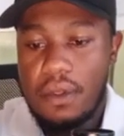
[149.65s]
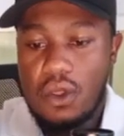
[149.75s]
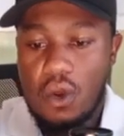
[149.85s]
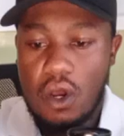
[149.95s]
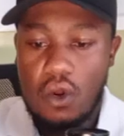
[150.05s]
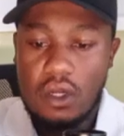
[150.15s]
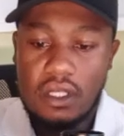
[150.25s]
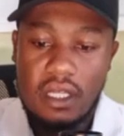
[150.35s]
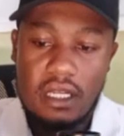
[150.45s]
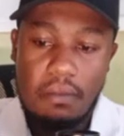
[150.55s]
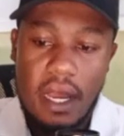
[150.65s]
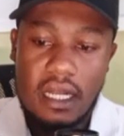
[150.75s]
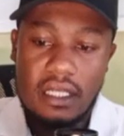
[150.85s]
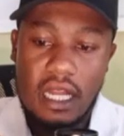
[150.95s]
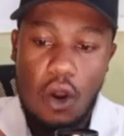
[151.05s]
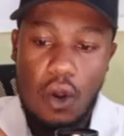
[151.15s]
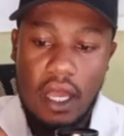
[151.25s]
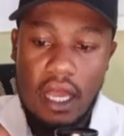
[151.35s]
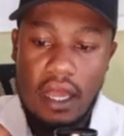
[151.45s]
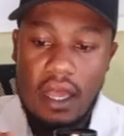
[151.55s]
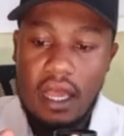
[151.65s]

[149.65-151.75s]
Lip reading: Here you can notice that mine is now okay.